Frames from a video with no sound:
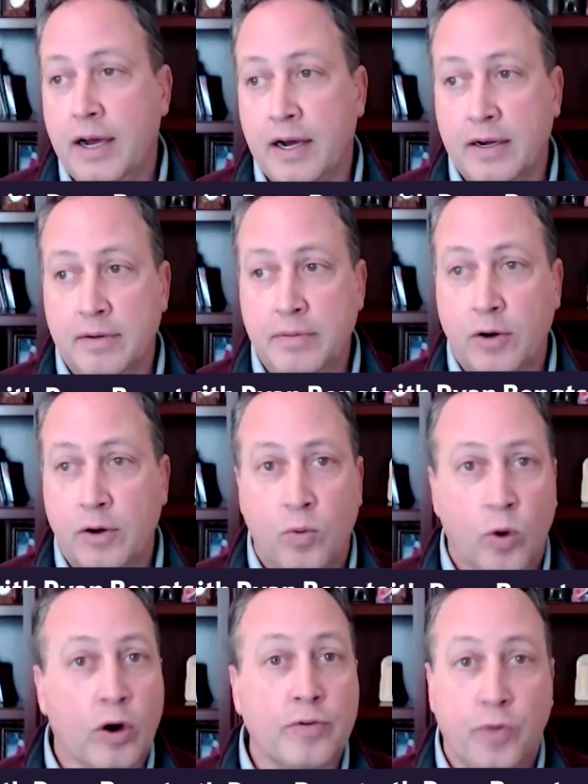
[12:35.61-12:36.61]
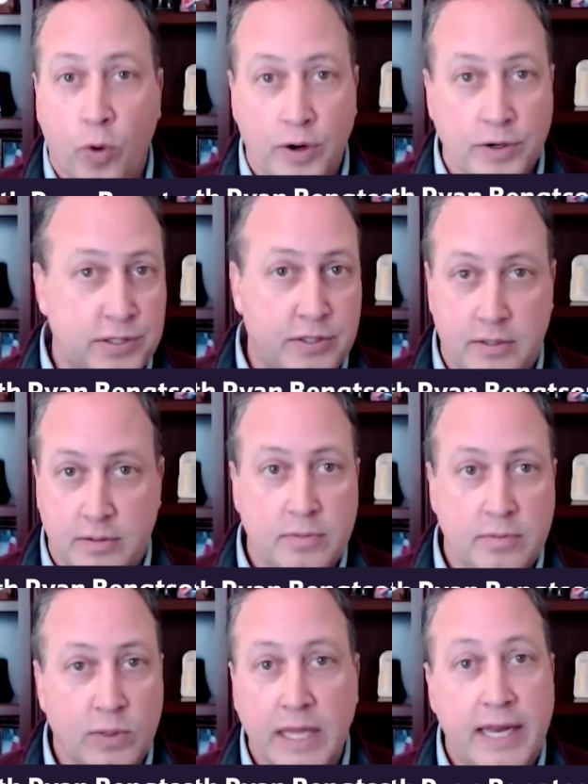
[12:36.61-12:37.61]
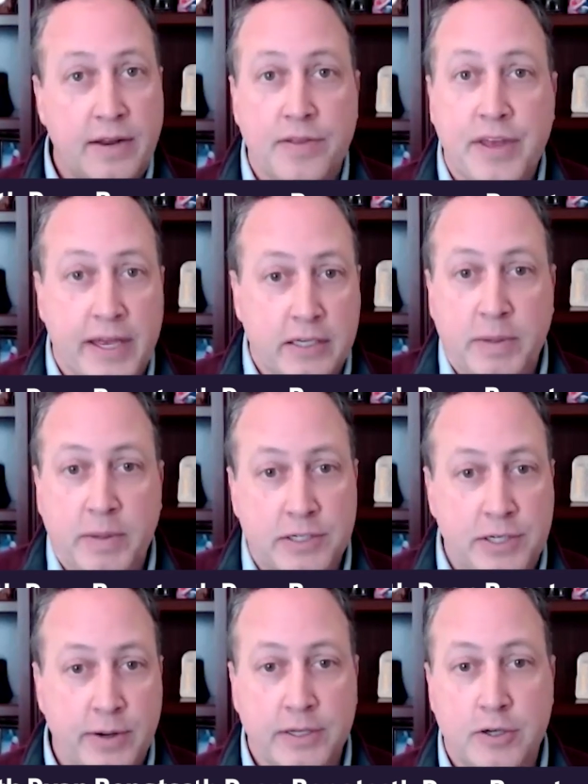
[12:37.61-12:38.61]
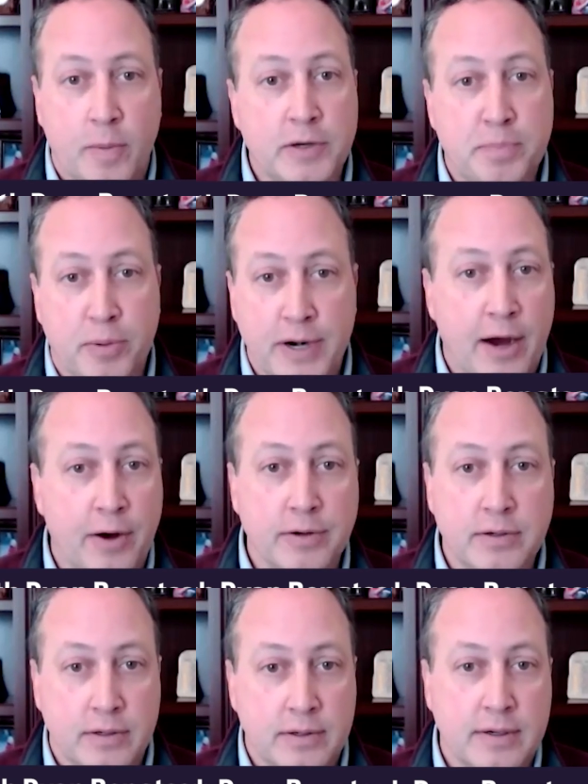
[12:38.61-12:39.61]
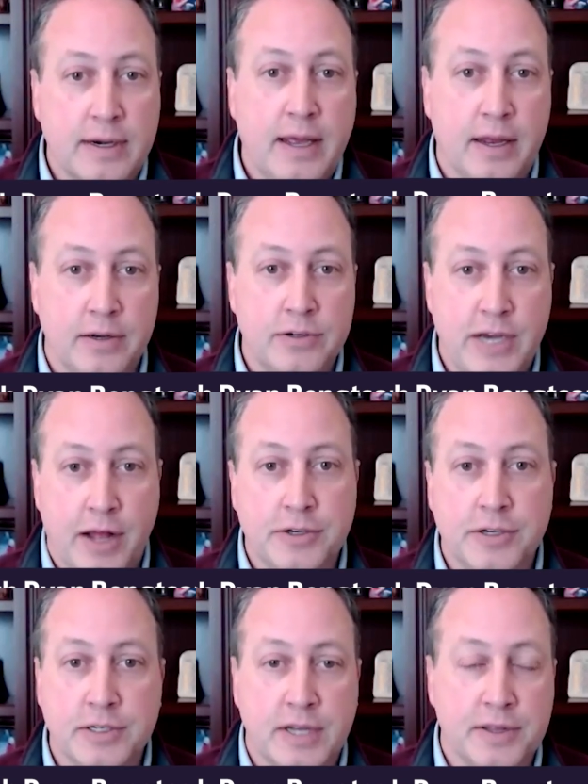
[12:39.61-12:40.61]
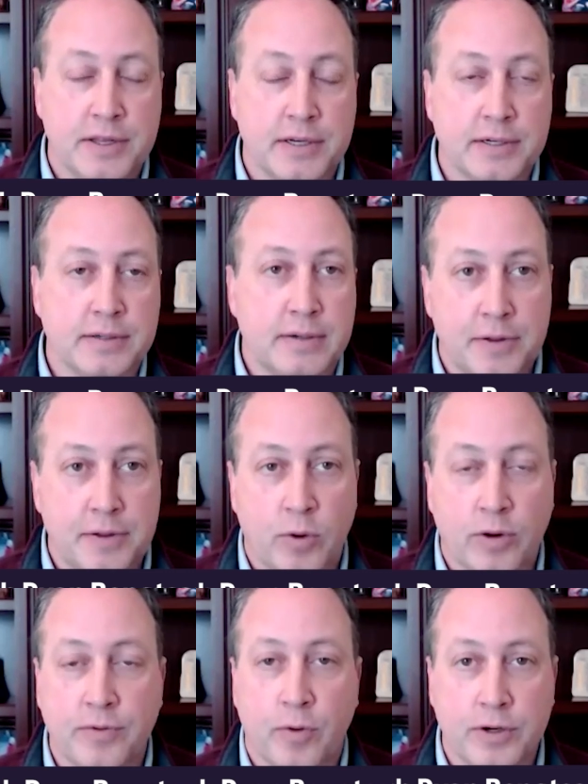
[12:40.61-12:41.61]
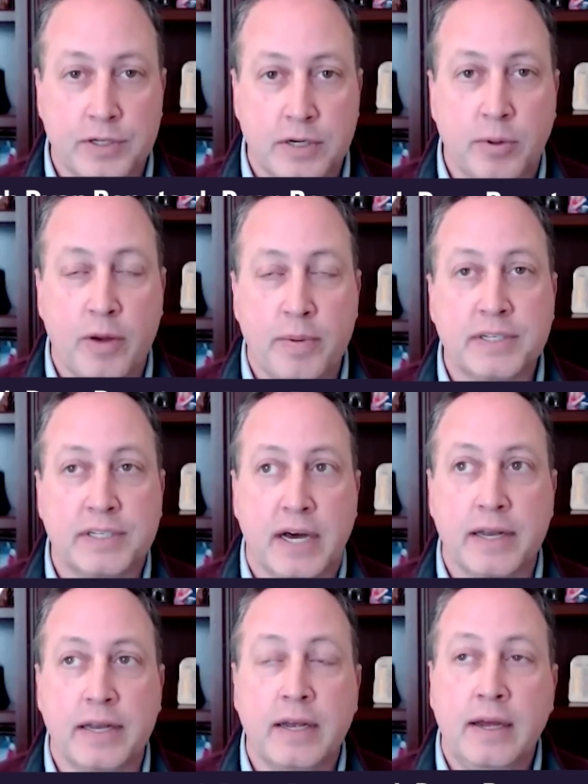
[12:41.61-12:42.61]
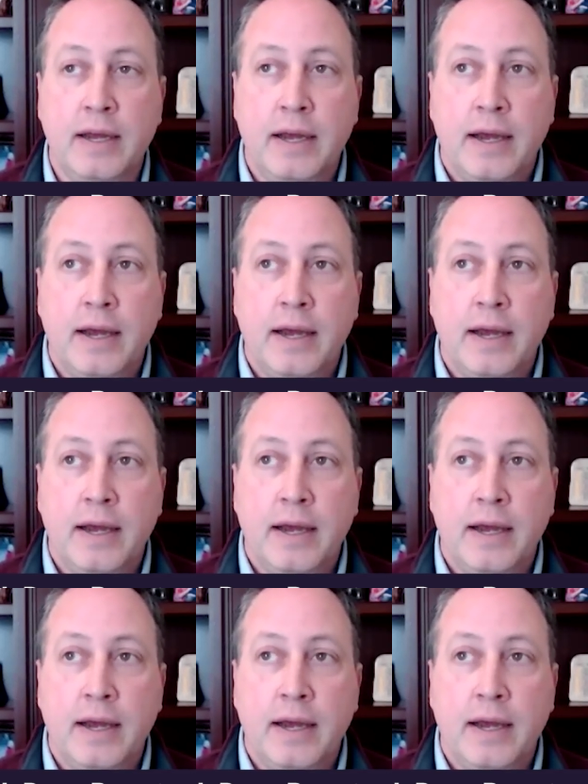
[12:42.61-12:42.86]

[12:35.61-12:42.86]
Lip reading: workforce related things, because you had so much burnout and challenges on the workforce and employment side.